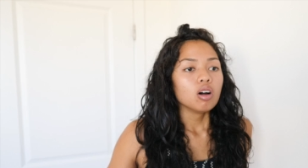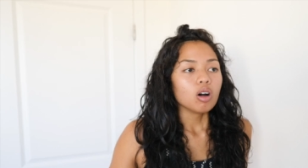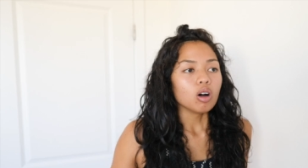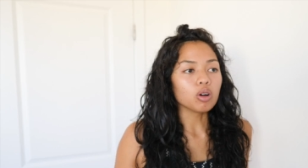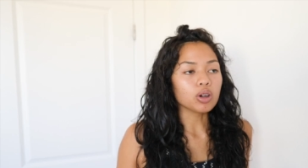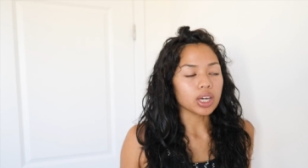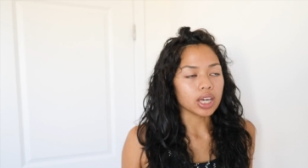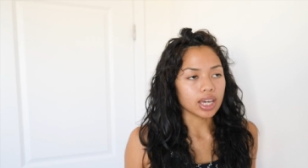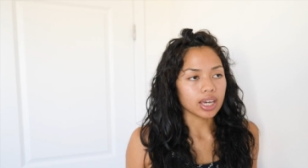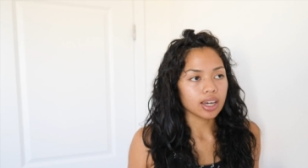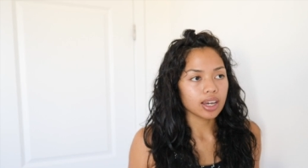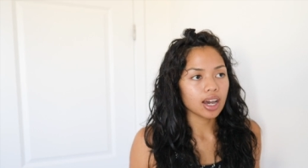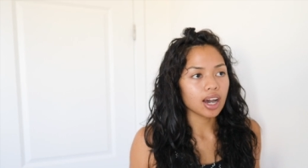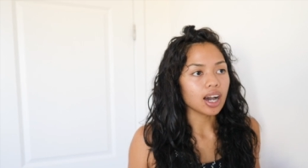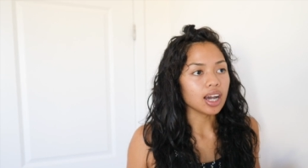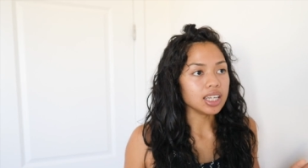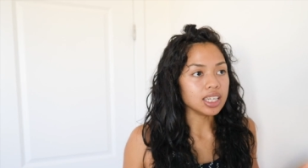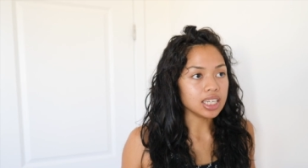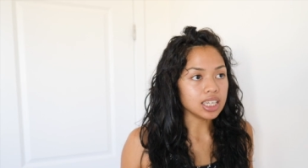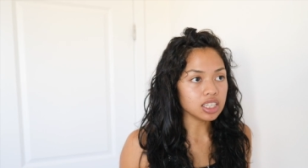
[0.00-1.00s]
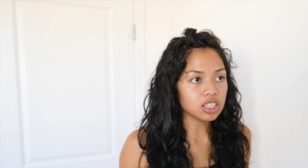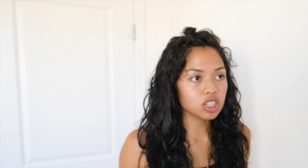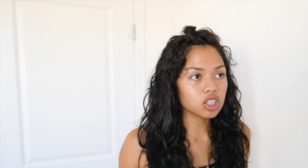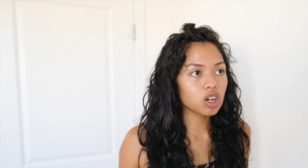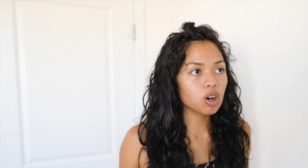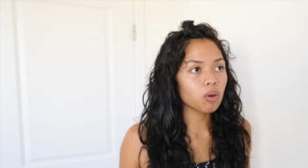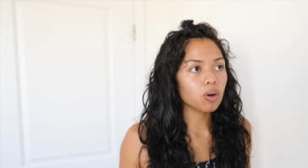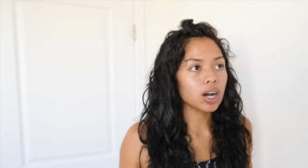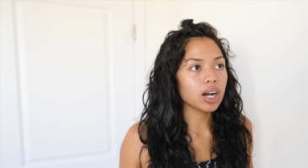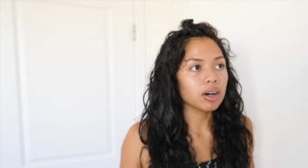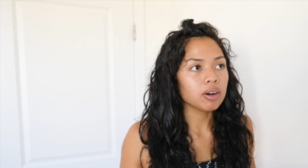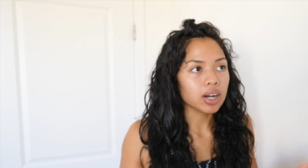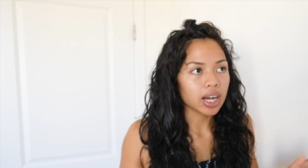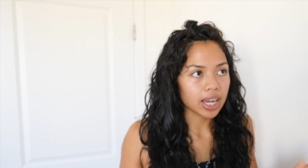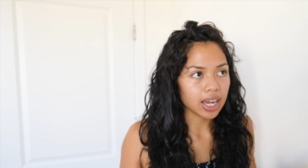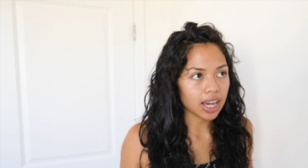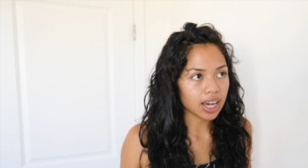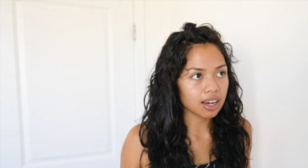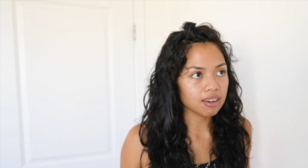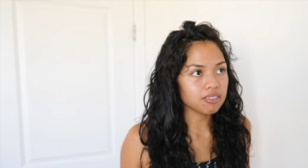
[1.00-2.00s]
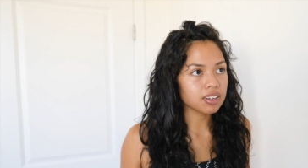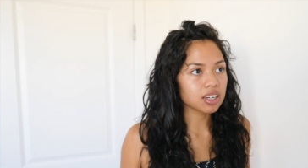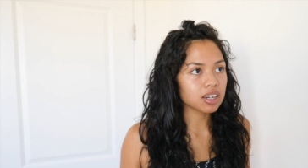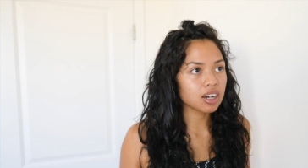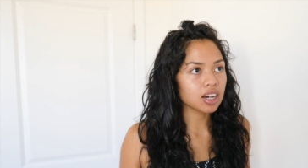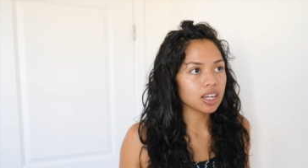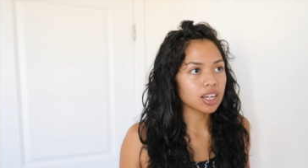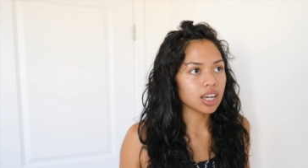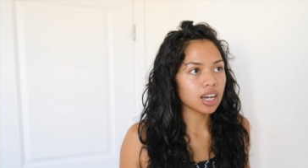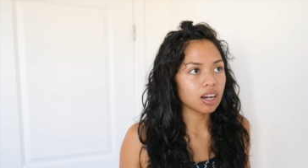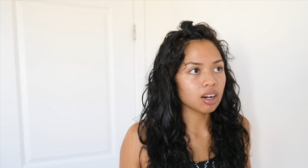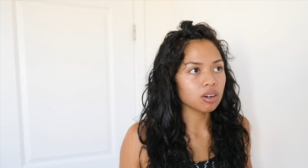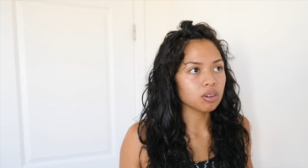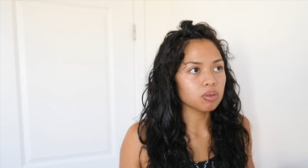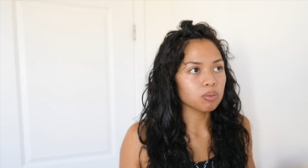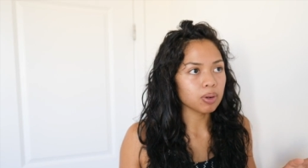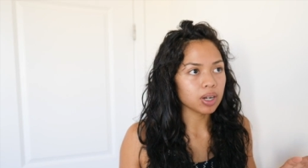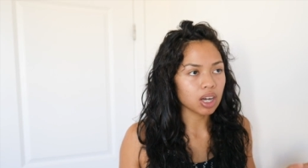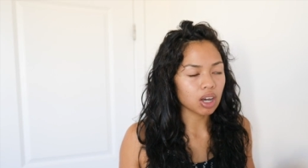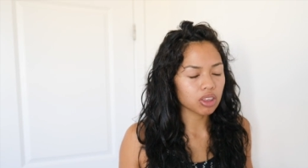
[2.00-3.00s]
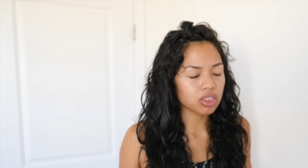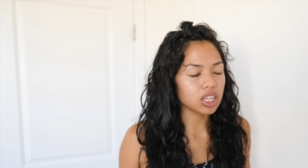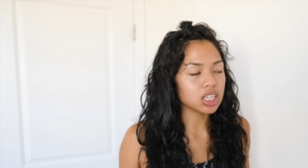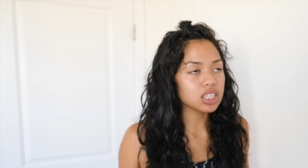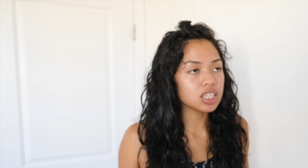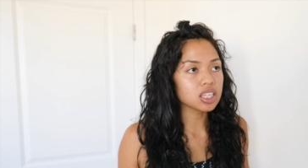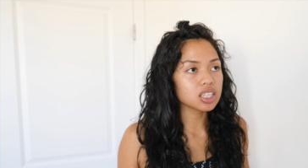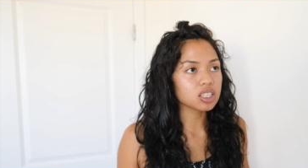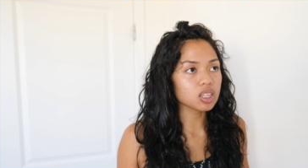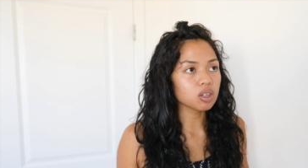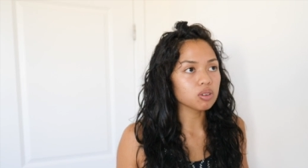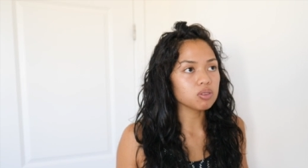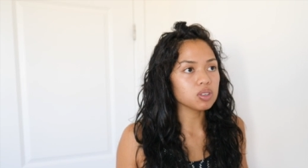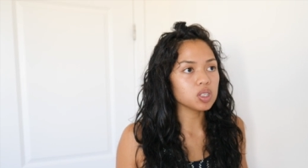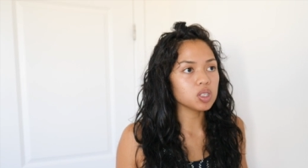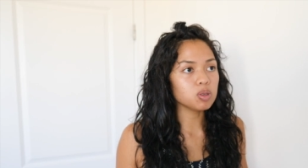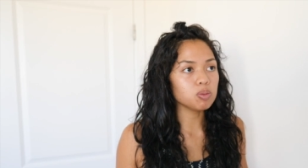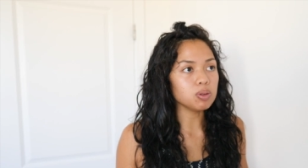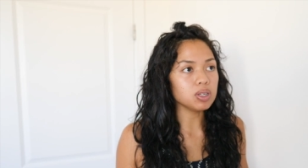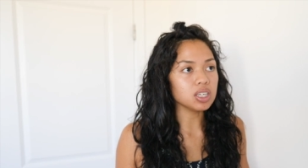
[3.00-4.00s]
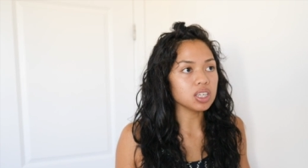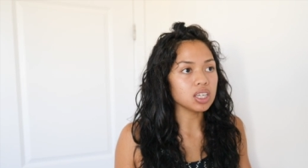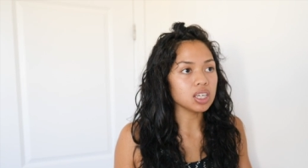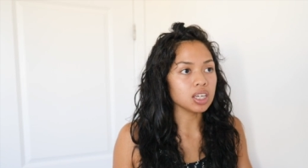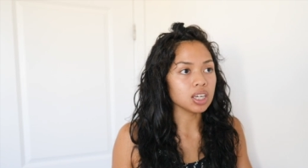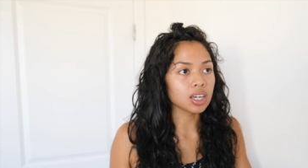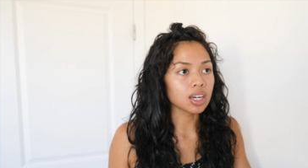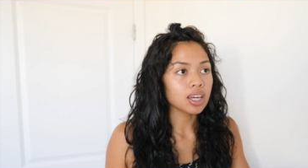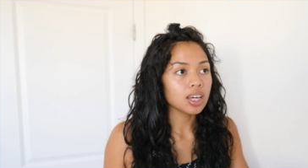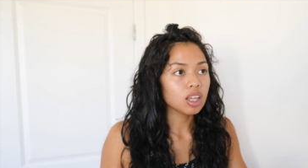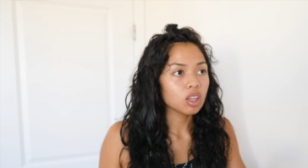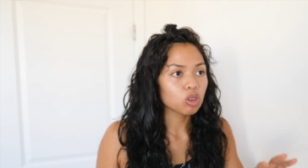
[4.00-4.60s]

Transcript: okay, I need to go out, I haven't gone out, my authentic self is speaking.